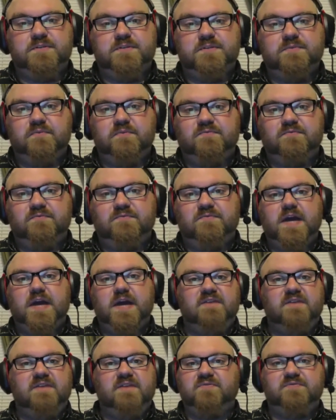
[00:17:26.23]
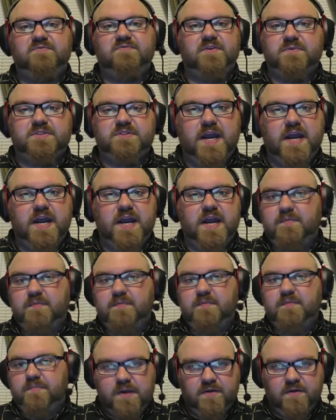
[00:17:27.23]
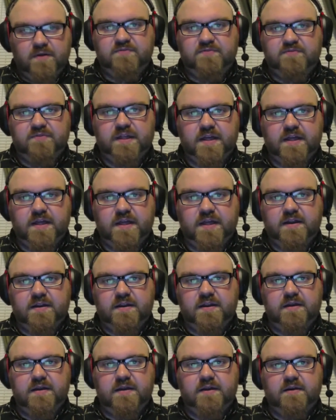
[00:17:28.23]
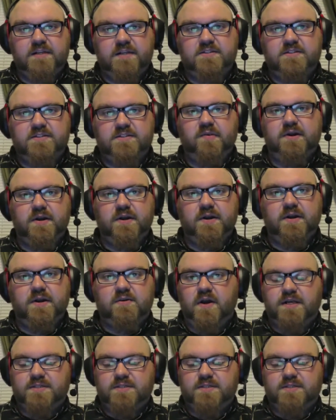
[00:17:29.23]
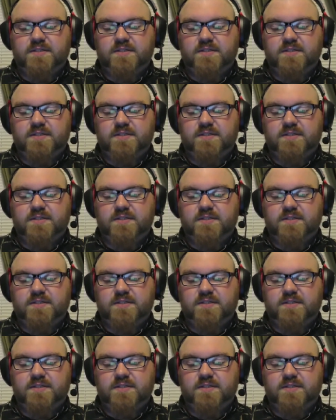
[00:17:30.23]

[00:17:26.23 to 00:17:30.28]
review, half of it was a rant, but hopefully that gets the point across.